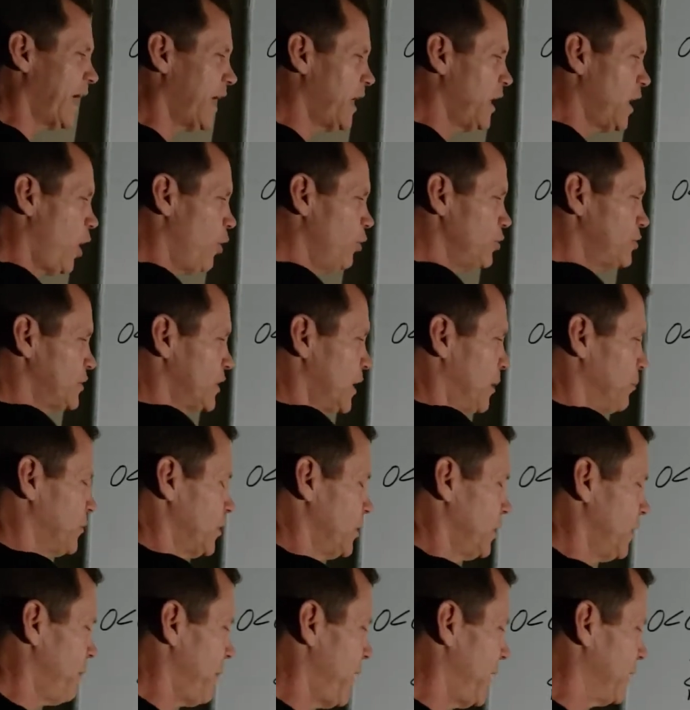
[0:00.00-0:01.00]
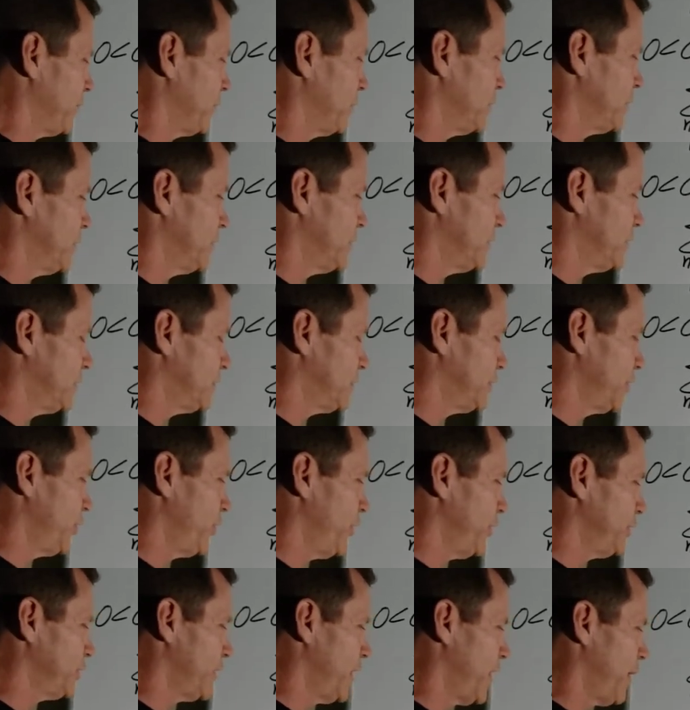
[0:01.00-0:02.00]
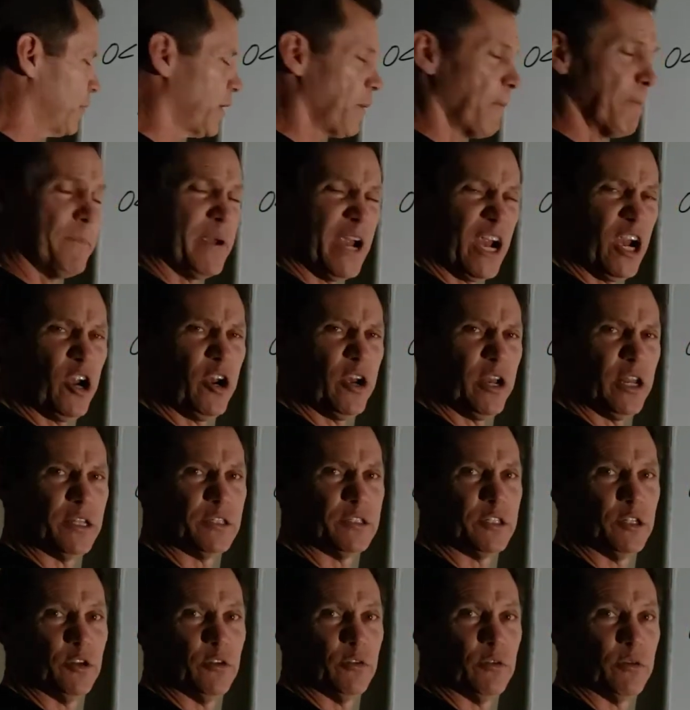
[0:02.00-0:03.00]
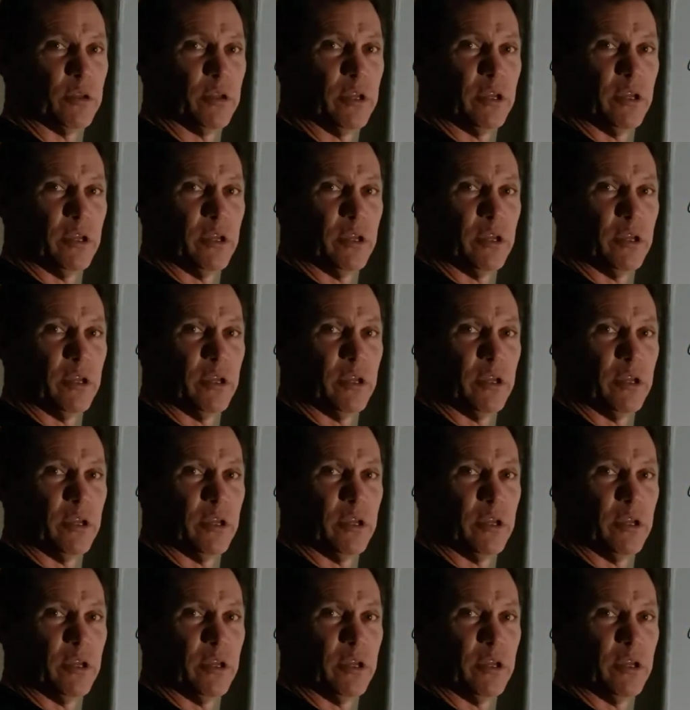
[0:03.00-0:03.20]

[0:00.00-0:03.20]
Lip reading: to know something about the series that I'm comparing it to.